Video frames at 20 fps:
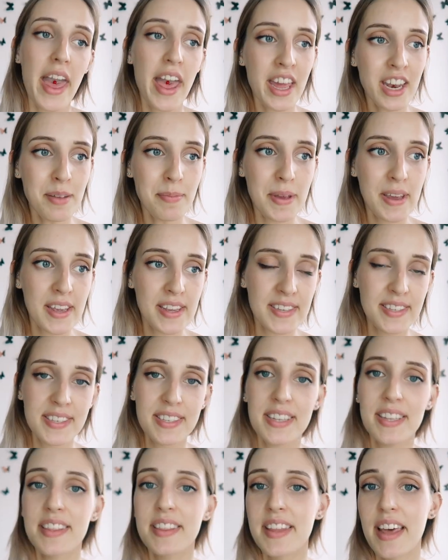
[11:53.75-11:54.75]
animes
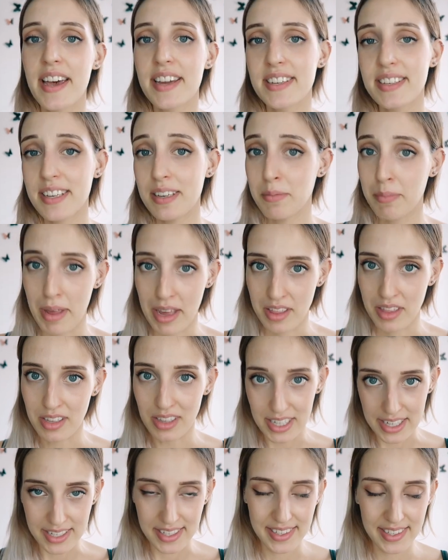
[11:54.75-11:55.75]
that didn't make
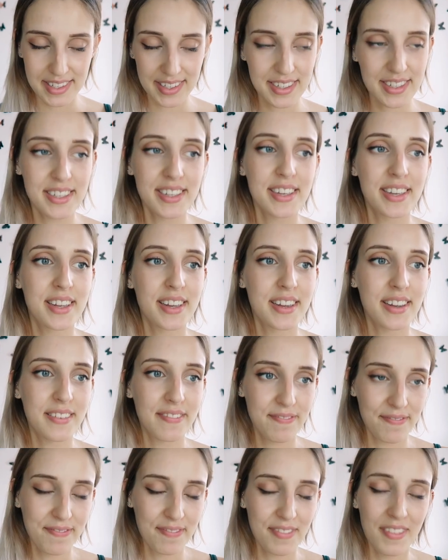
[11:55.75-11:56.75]
the list.
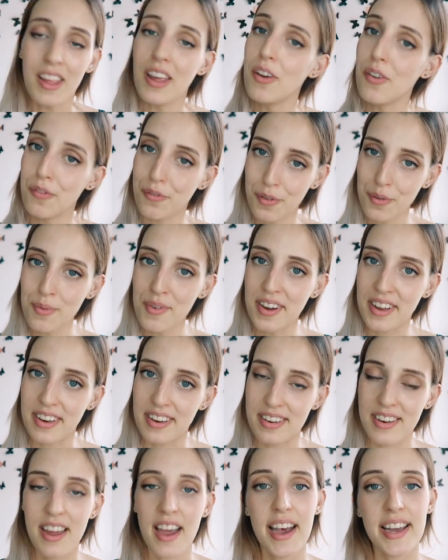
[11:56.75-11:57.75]
For
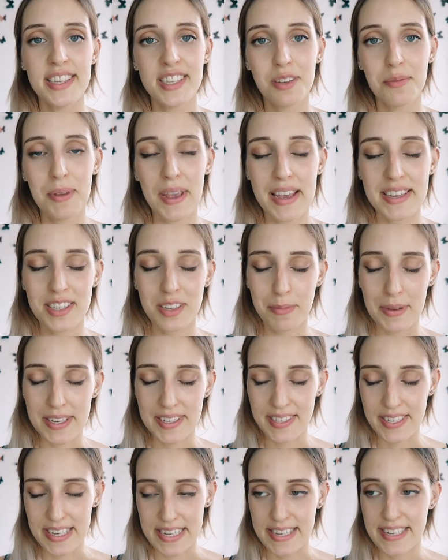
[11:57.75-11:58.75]
one, Asobi
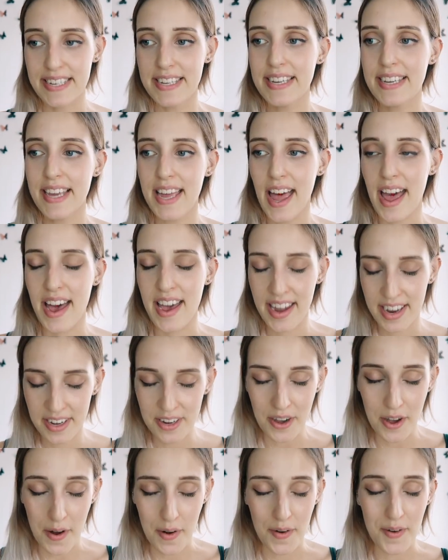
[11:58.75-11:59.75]
Asobase. I
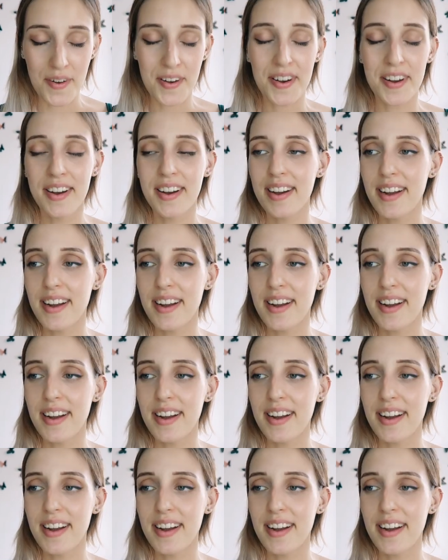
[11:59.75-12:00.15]
know,